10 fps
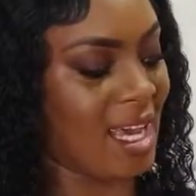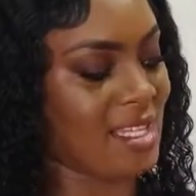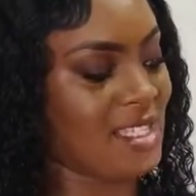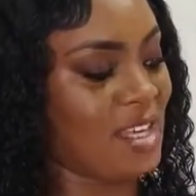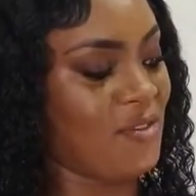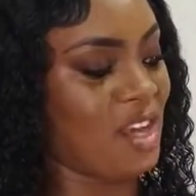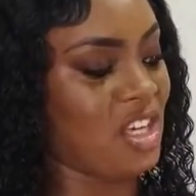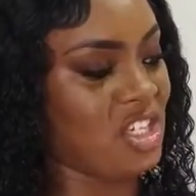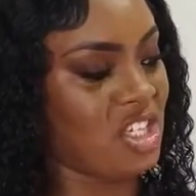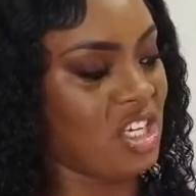it's giving
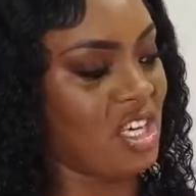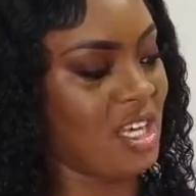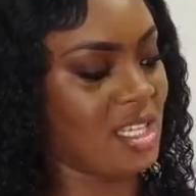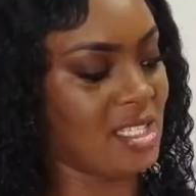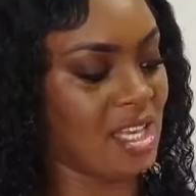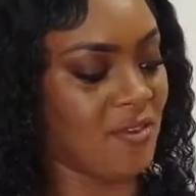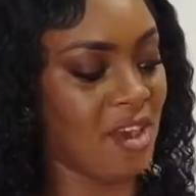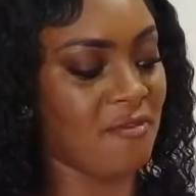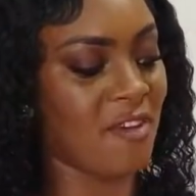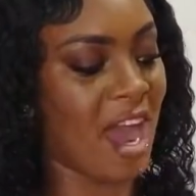chic, it's giving
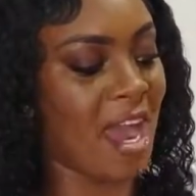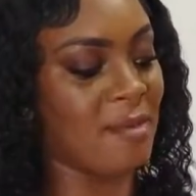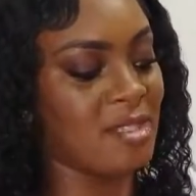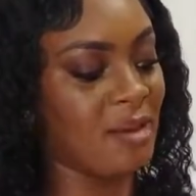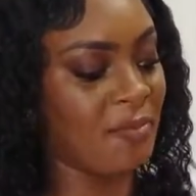vibes.